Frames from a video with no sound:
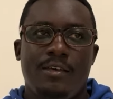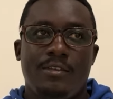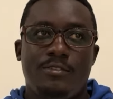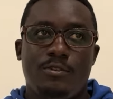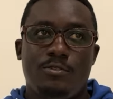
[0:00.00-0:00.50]

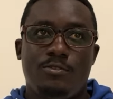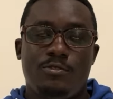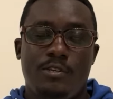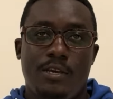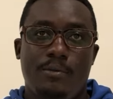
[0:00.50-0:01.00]
So
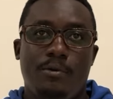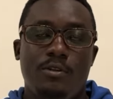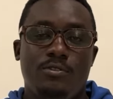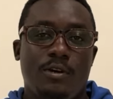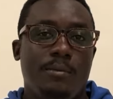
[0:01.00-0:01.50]
today I'm
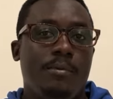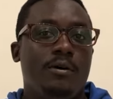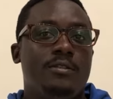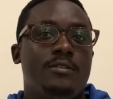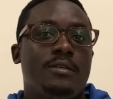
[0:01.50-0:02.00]
going to talk
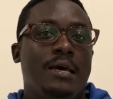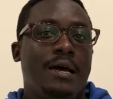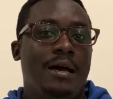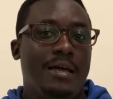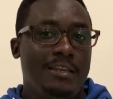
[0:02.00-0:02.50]
about
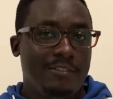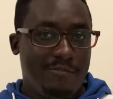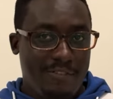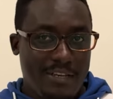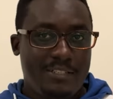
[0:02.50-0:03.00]
an
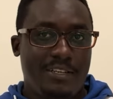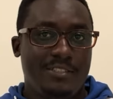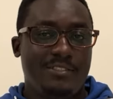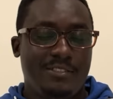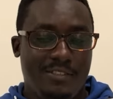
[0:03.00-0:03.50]

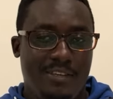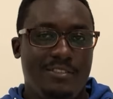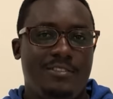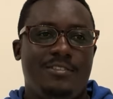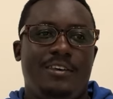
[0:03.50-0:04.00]
infectious
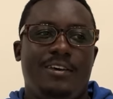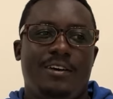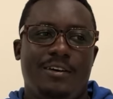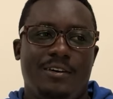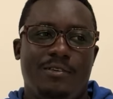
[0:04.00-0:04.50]
disease,
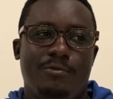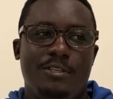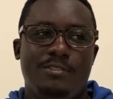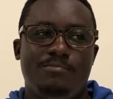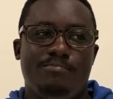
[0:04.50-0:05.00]

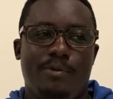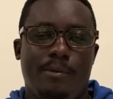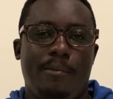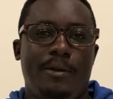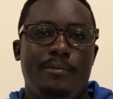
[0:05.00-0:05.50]
which
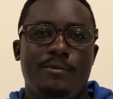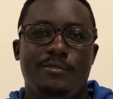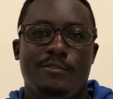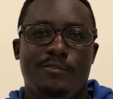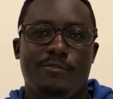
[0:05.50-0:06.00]
probably
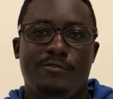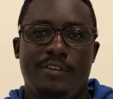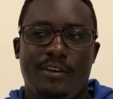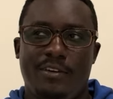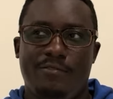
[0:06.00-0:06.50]
most of you
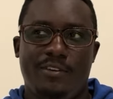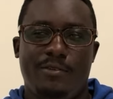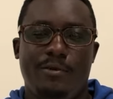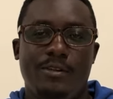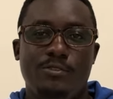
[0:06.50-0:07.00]
very
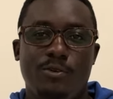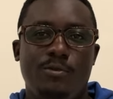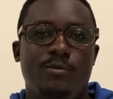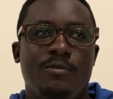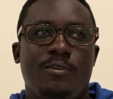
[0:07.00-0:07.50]
well
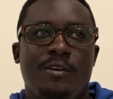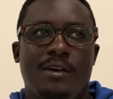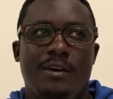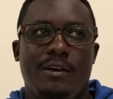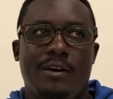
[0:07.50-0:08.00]
know.
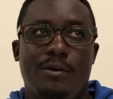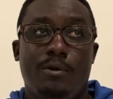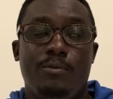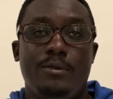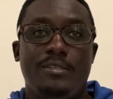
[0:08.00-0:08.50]

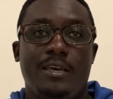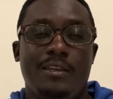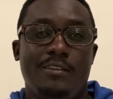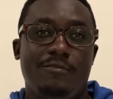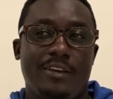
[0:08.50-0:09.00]
When we say an
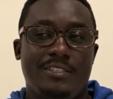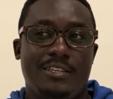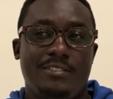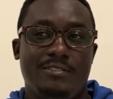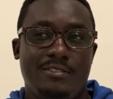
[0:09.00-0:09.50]

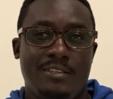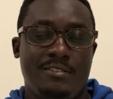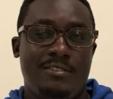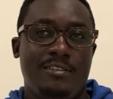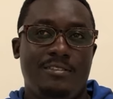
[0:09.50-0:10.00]
infectious
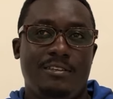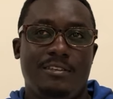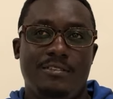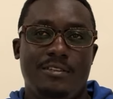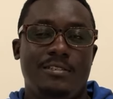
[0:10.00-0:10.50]
disease, this is a
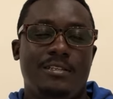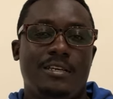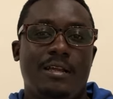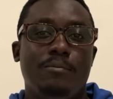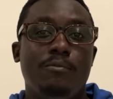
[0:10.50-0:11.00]
disease that
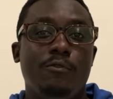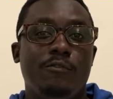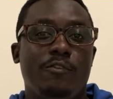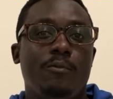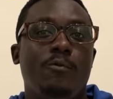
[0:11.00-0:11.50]
can
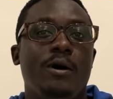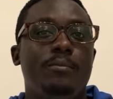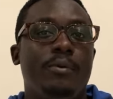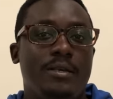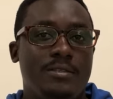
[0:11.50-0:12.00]
move from
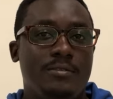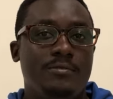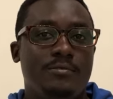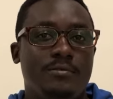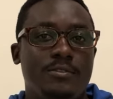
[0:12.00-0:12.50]
one person
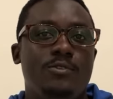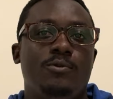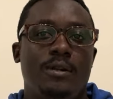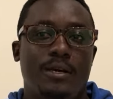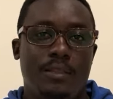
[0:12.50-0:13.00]

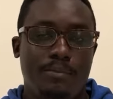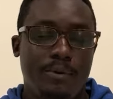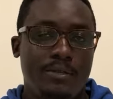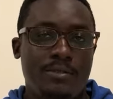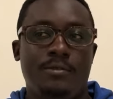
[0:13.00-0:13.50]
to another
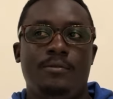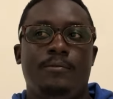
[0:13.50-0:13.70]
person,